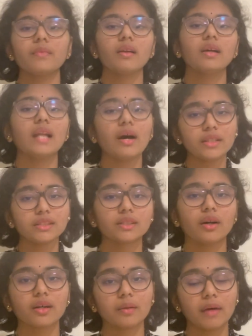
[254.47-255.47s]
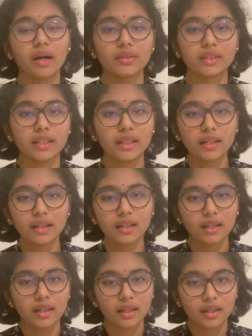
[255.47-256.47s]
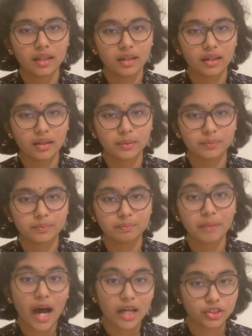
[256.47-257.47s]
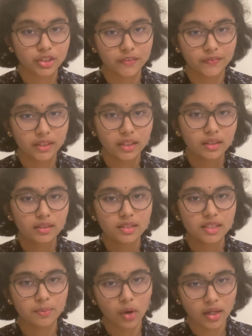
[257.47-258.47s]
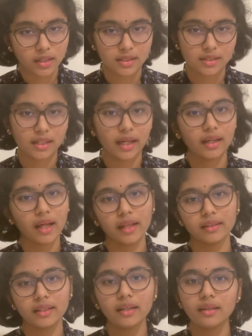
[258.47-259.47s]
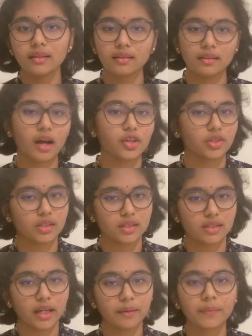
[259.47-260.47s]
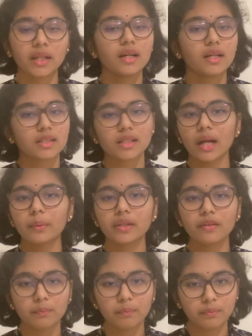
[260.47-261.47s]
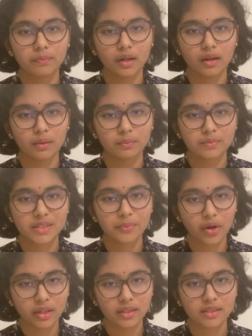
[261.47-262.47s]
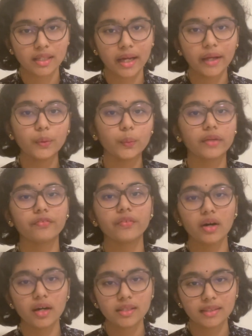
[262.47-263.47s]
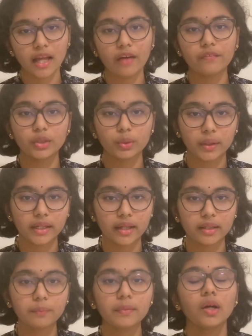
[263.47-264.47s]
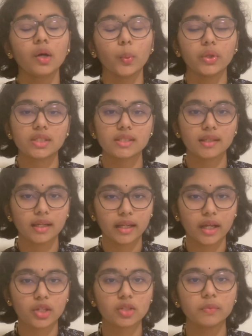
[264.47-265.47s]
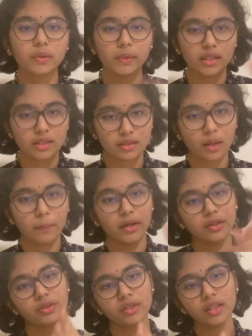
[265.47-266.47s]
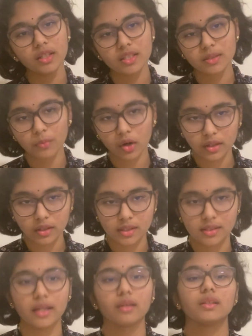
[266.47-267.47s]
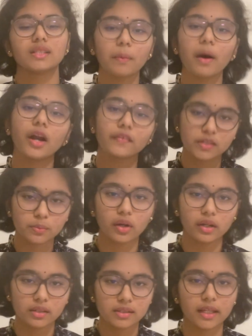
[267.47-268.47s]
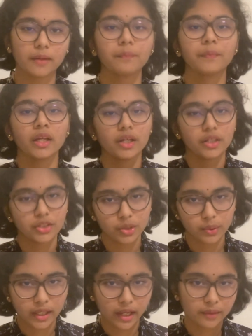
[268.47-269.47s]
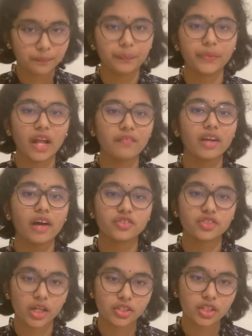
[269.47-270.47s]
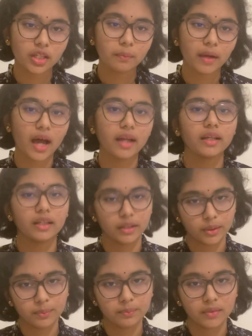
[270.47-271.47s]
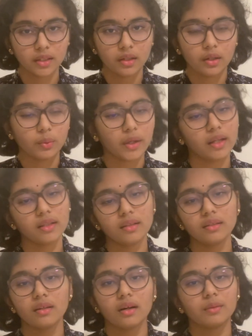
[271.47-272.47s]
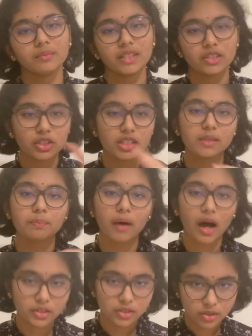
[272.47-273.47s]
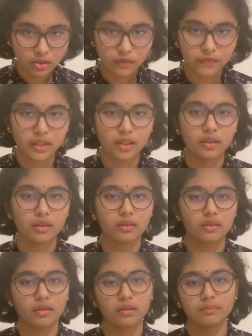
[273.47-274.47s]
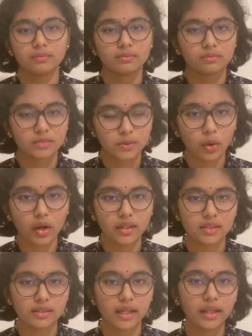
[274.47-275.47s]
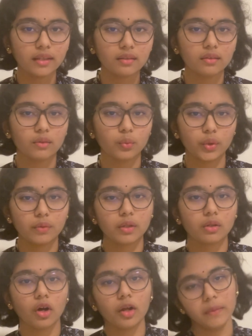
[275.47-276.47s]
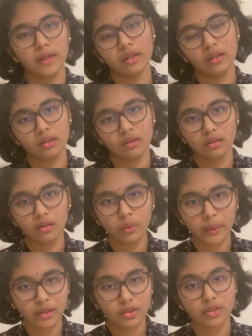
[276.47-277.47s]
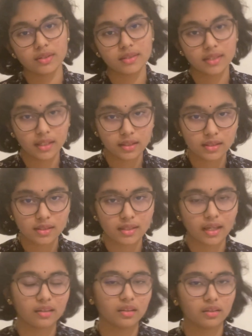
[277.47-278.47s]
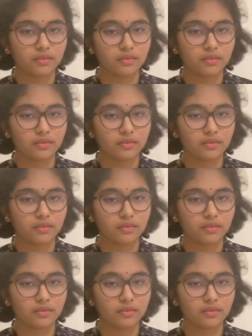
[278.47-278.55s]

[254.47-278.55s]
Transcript: Now let's talk about the parts of the small intestine and the large intestine. Starting with the small intestine, we first have duodenum, which is the connection between the stomach to the small intestine. It's a part of the small intestine. Duodenum. Then we have jejunum and ileum. Well, these are just parts of the small intestine. We will not be going into its details and